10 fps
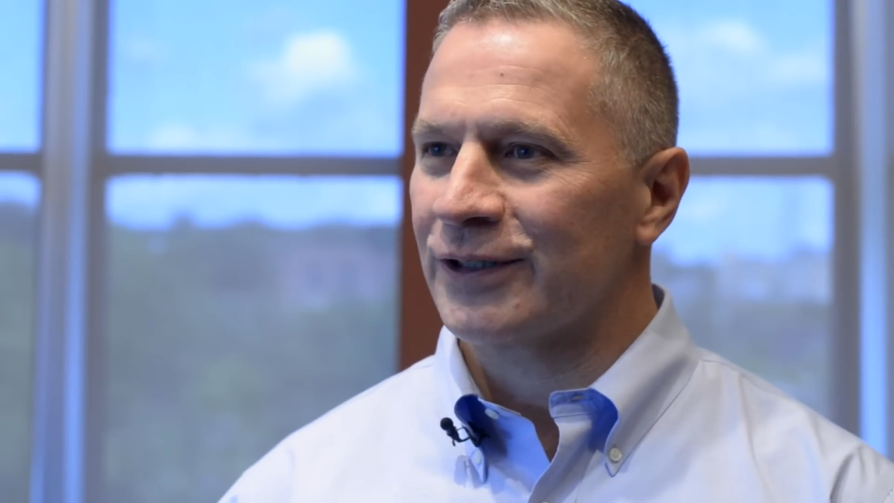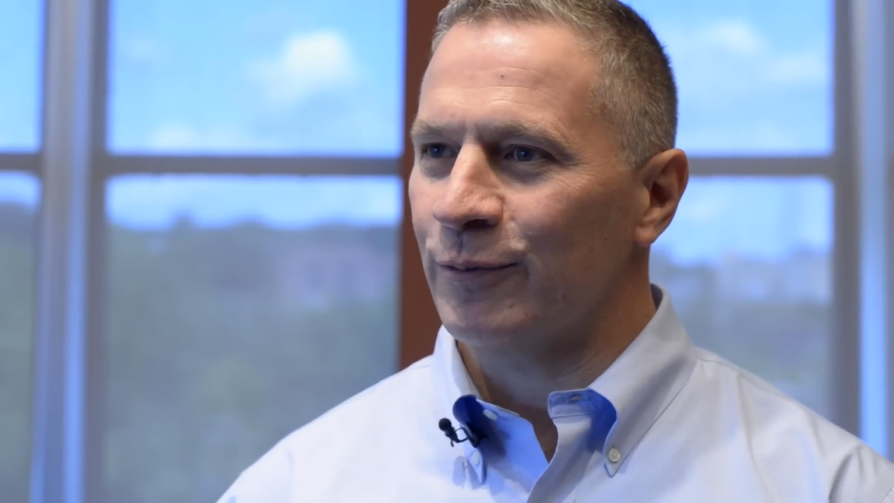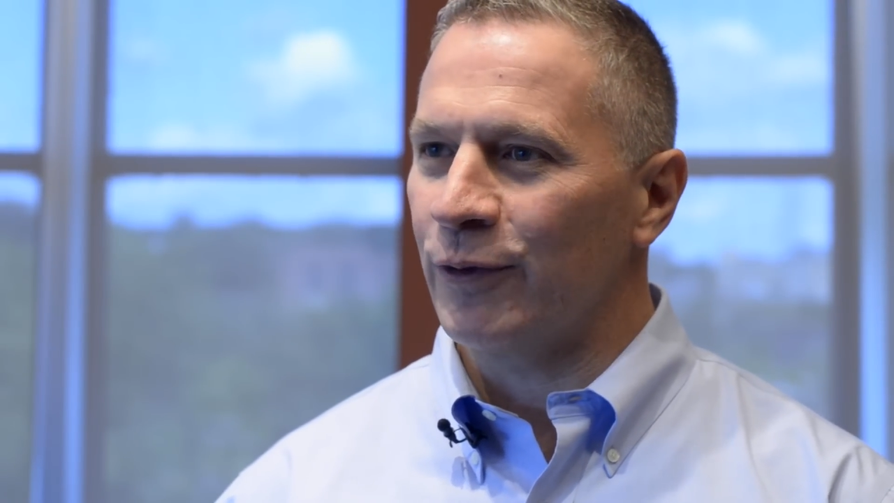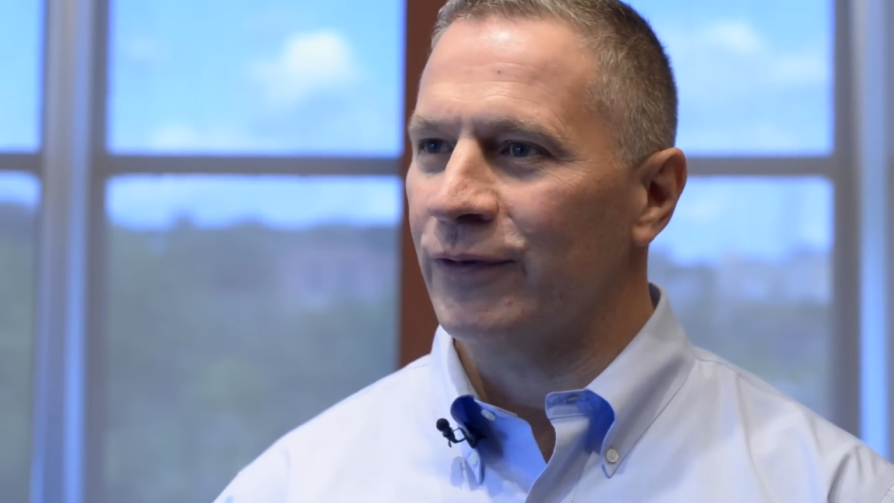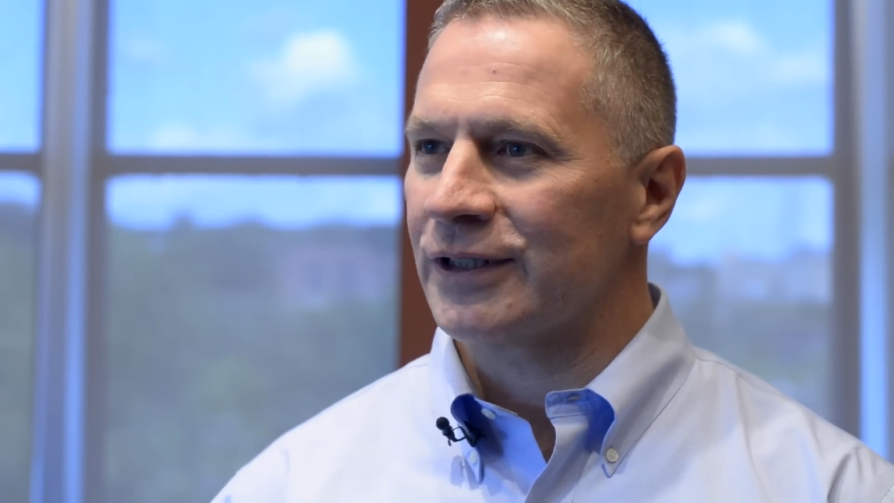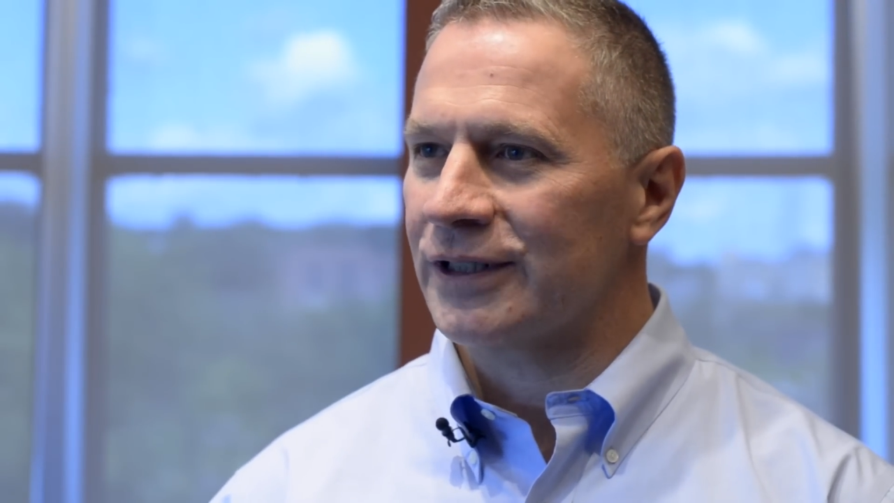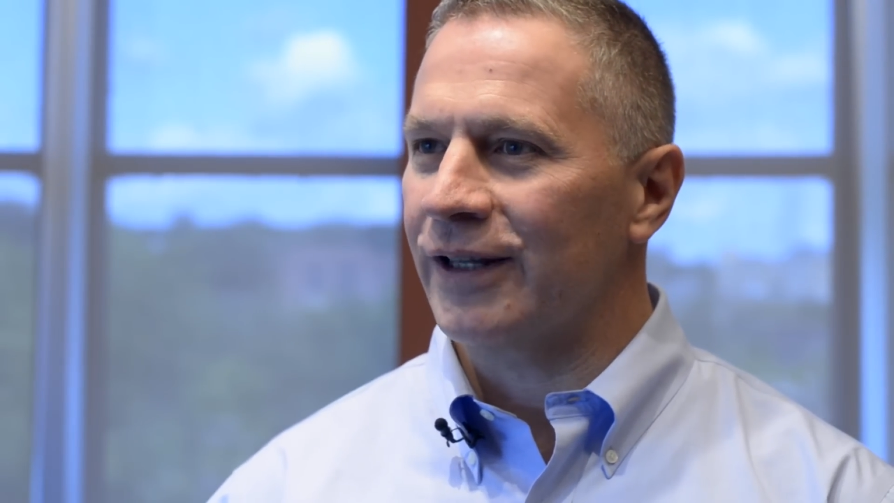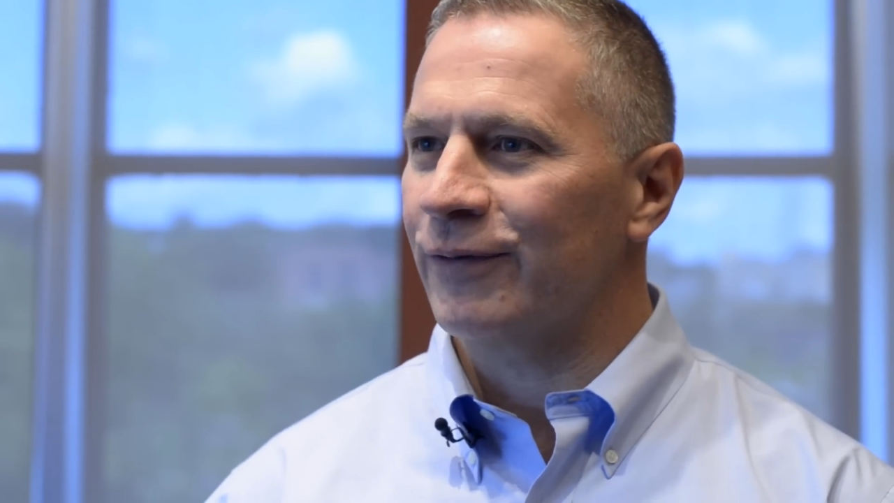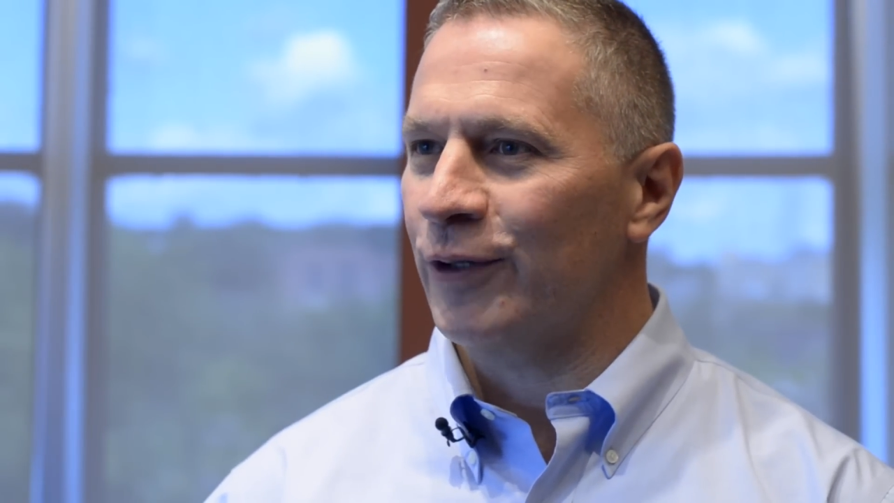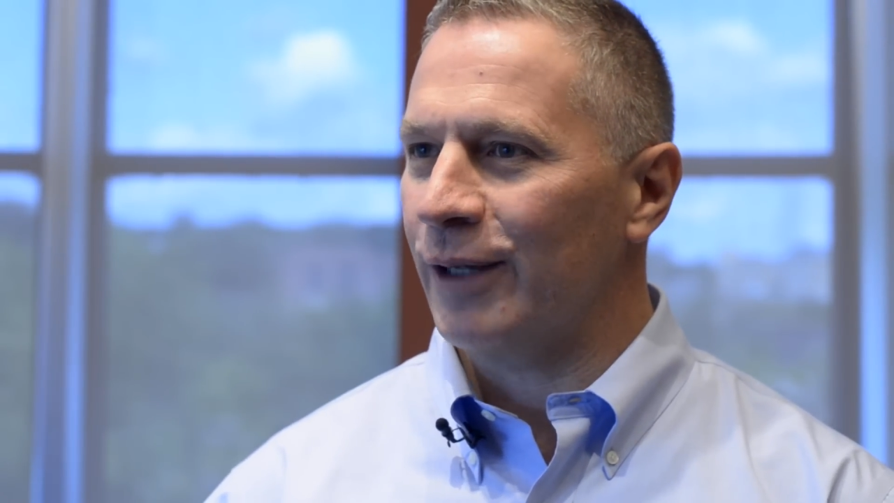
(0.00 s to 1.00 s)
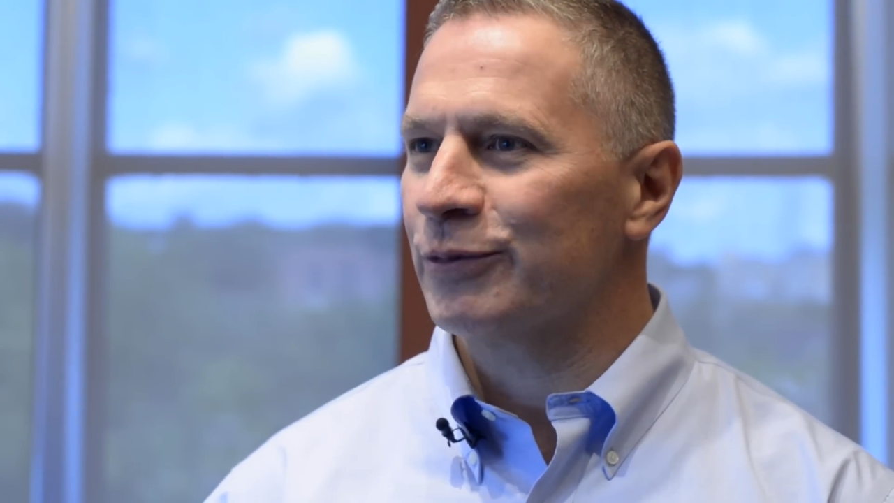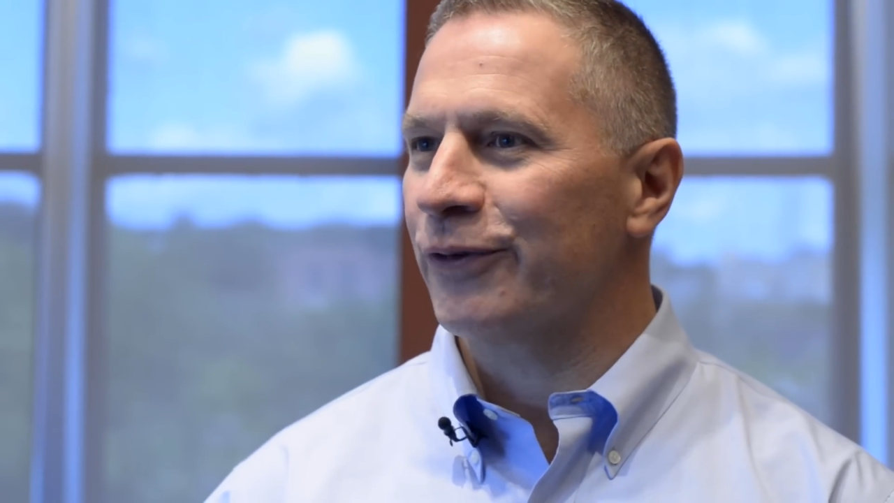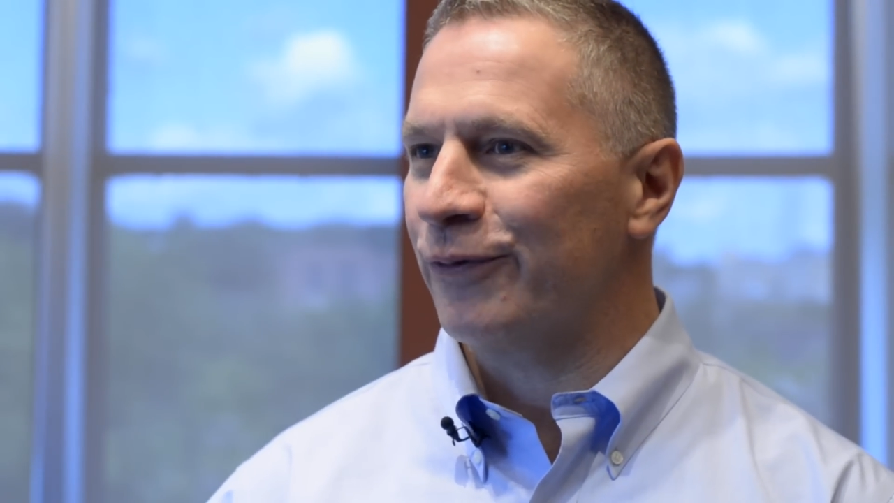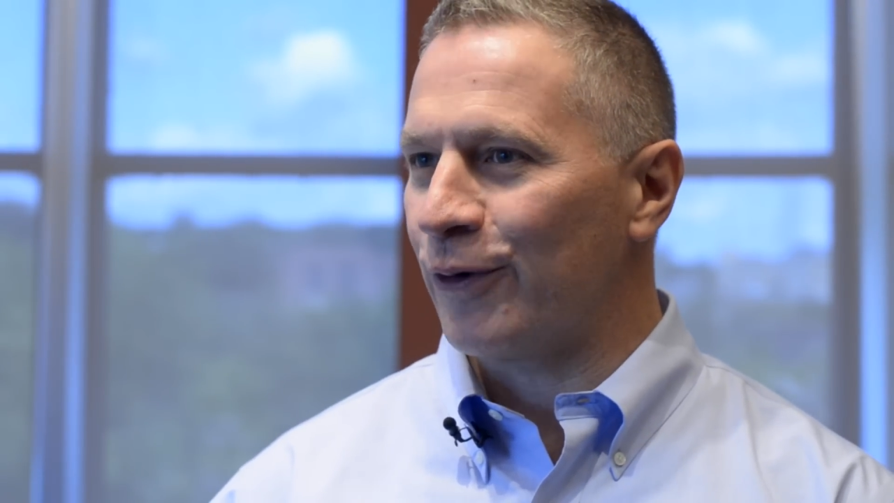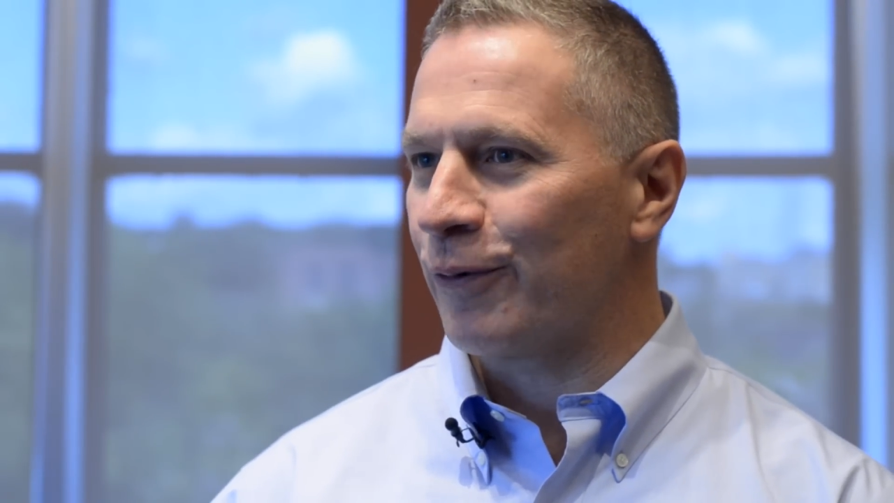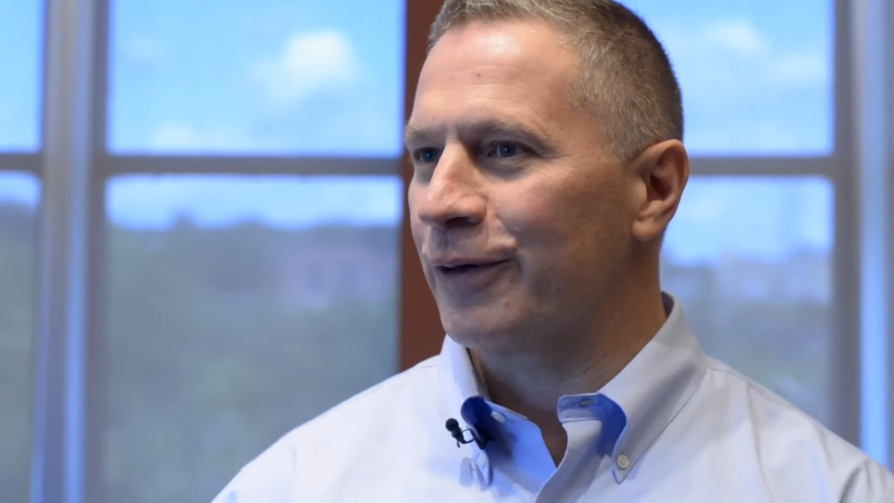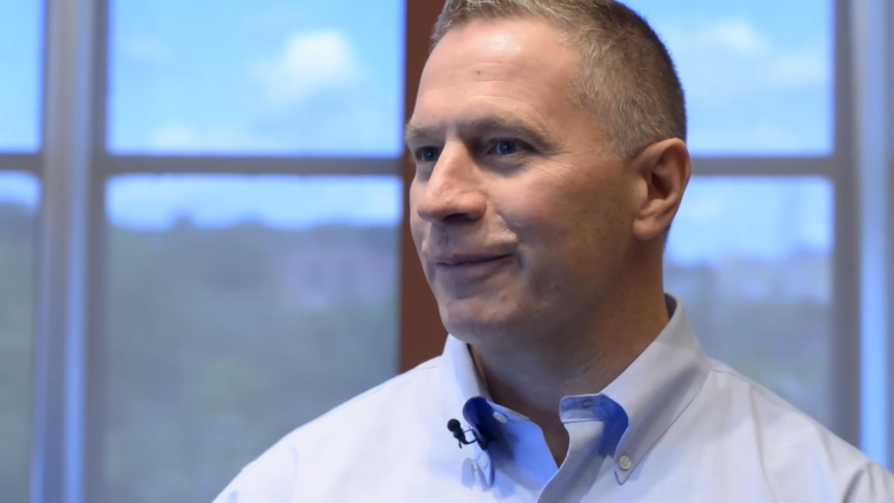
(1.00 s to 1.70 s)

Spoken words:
to move the state of New Hampshire forward.